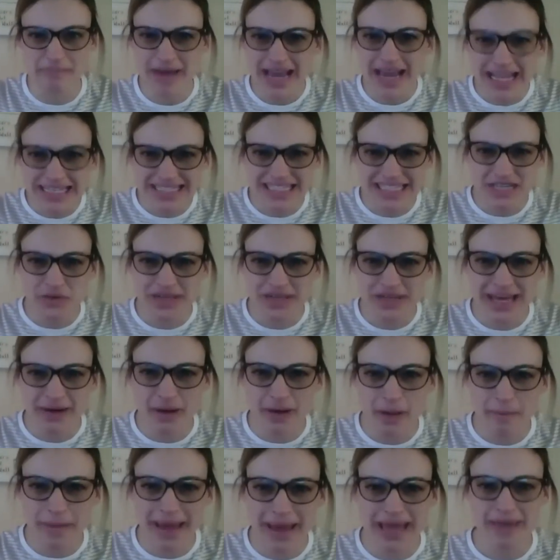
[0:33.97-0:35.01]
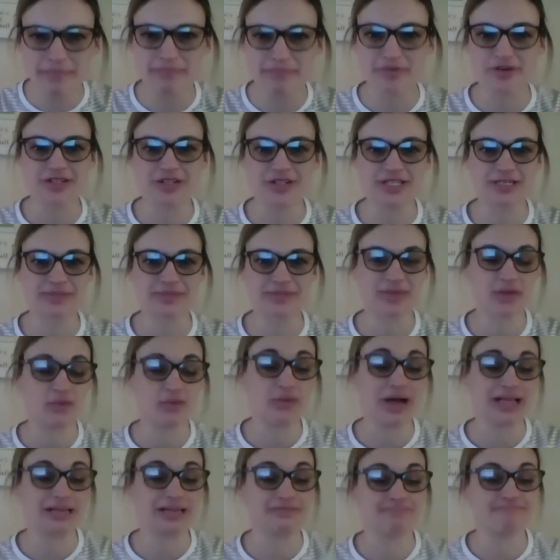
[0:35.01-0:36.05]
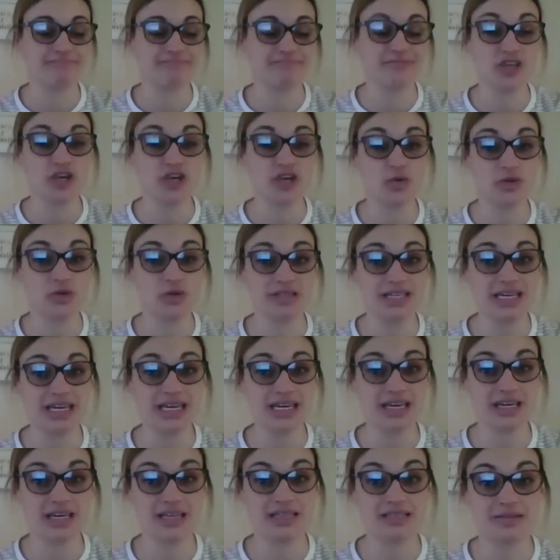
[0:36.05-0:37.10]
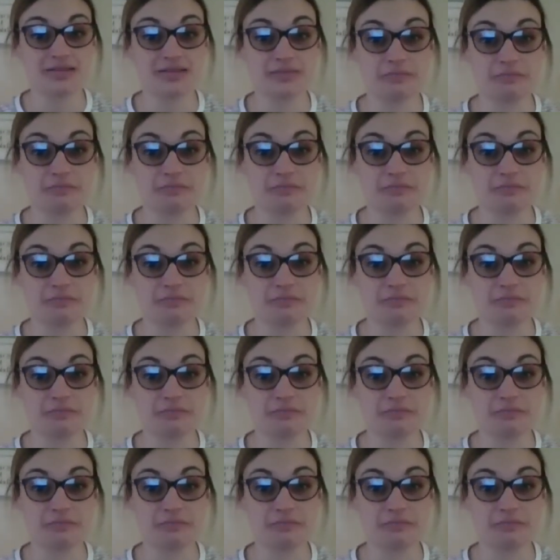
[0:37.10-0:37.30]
Painting without a paintbrush. Well, you will need